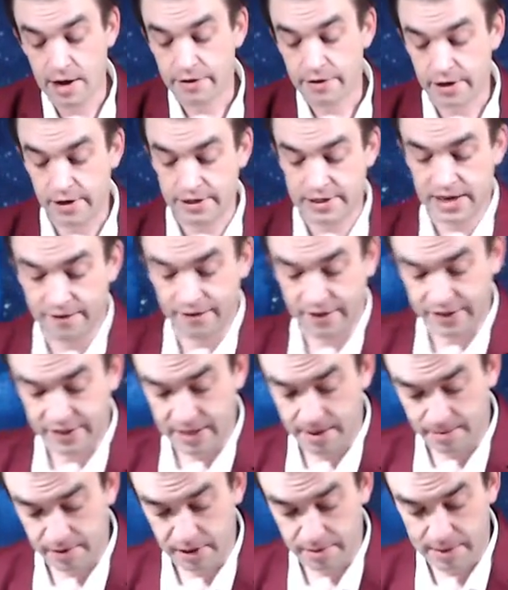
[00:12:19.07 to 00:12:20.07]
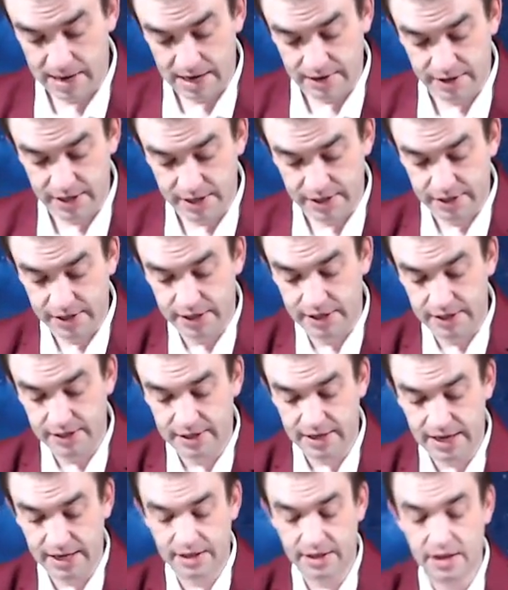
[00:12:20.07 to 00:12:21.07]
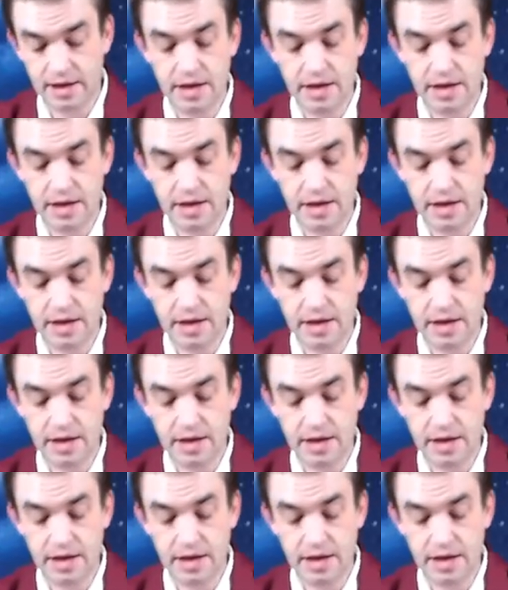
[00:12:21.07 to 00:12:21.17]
There's definitely something about this. And it's like